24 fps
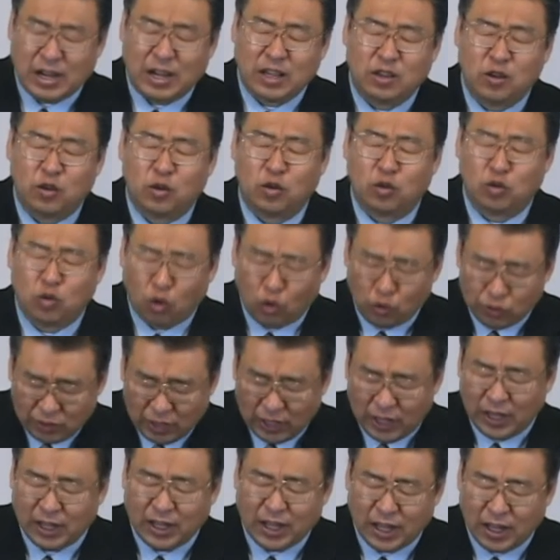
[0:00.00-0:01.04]
If
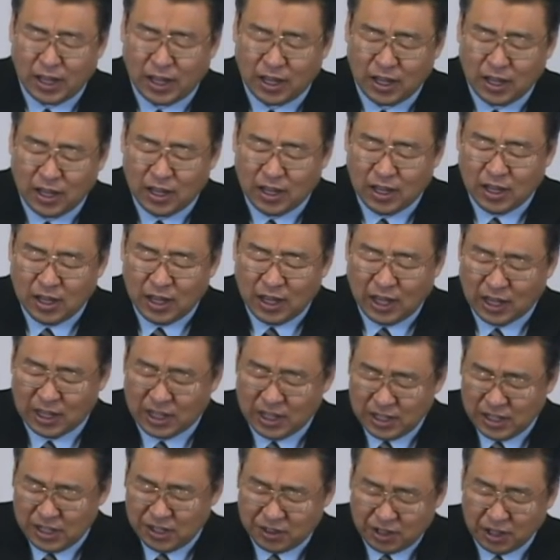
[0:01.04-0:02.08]
it died, the
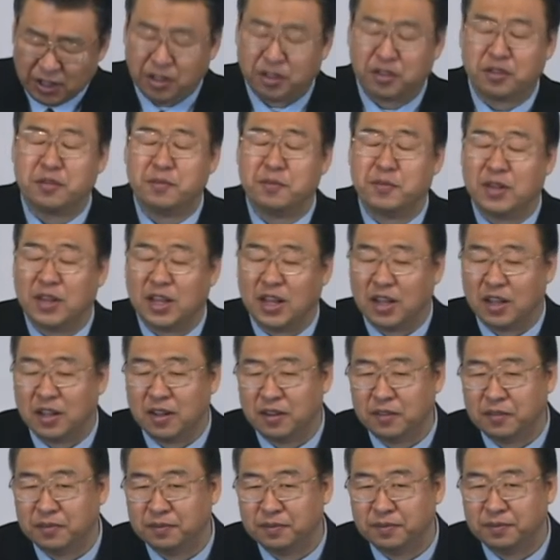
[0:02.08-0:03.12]
owner was
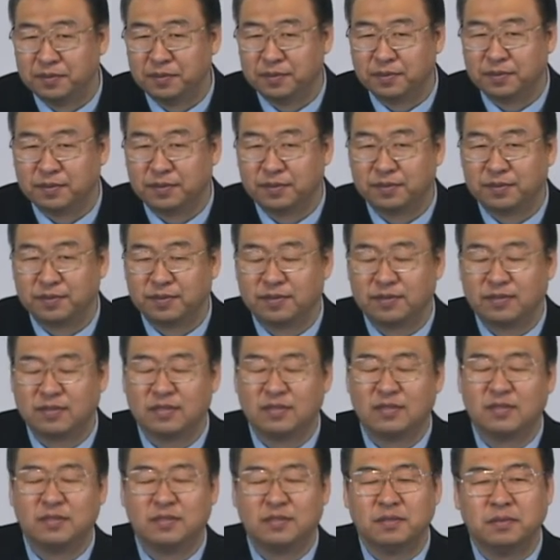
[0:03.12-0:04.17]
not held
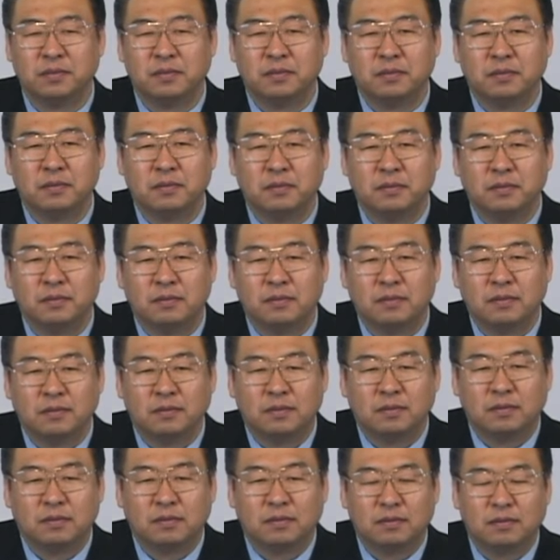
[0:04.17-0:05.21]
responsible
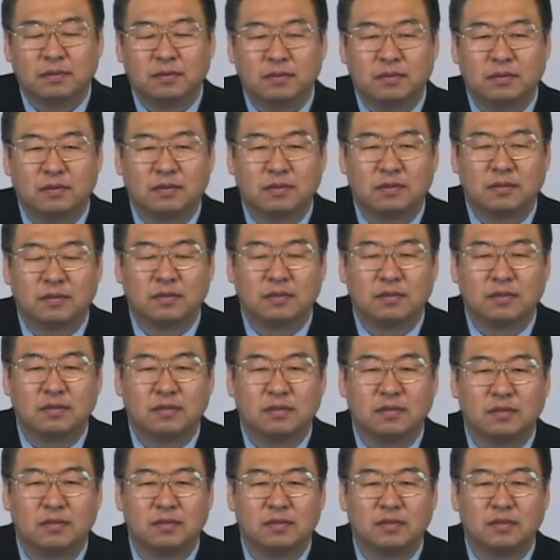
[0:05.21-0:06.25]
for the
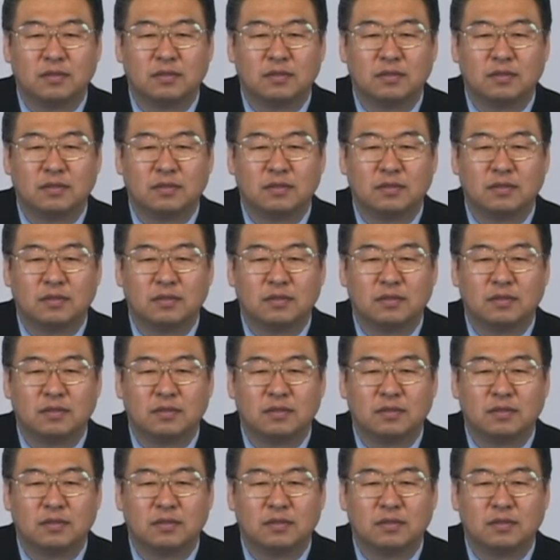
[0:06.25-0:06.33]
death.